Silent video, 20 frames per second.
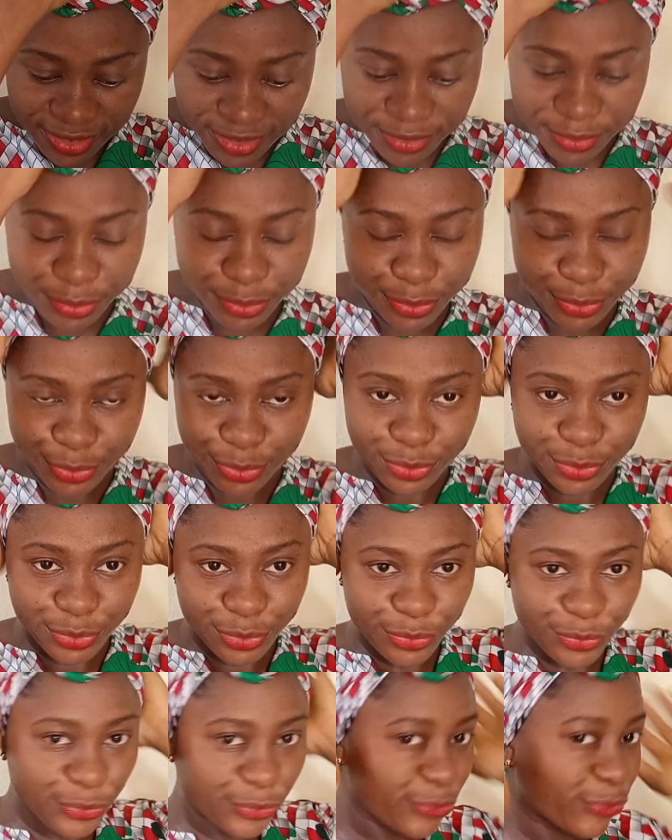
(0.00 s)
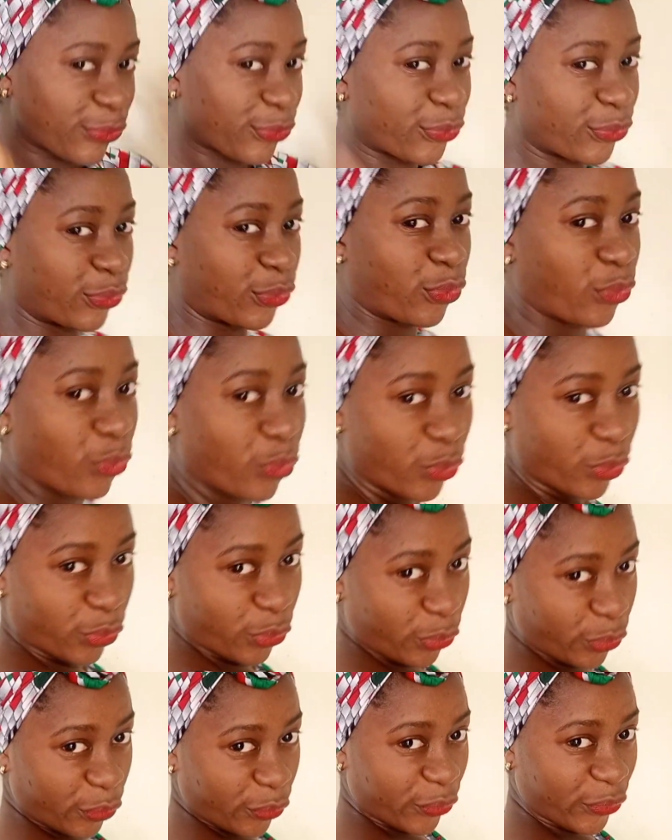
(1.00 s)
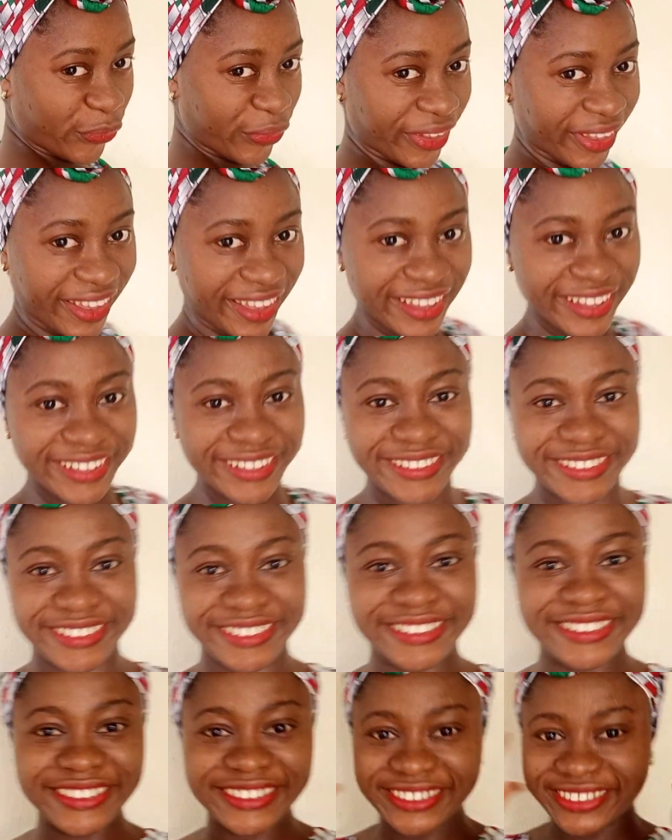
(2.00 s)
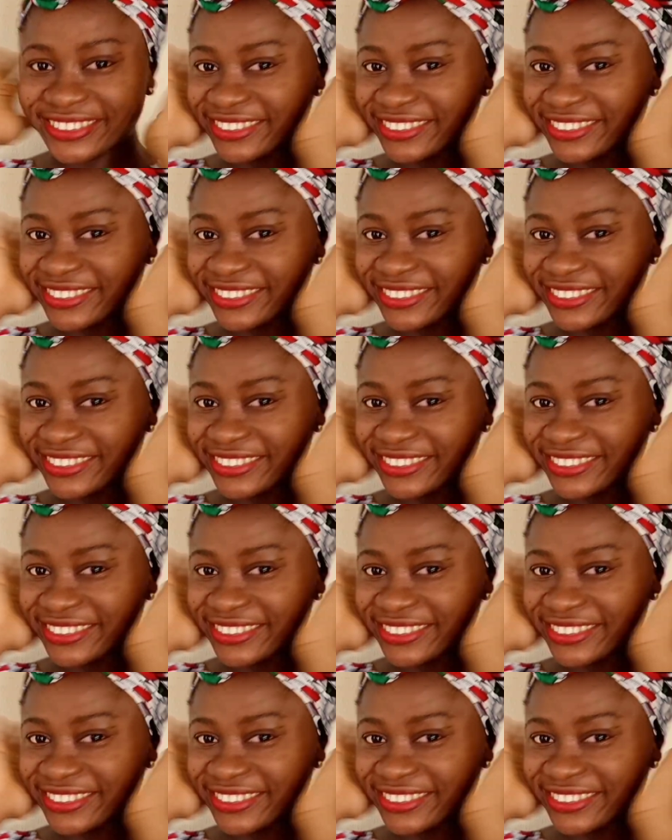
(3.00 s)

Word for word: that's it you're beautiful and ready to go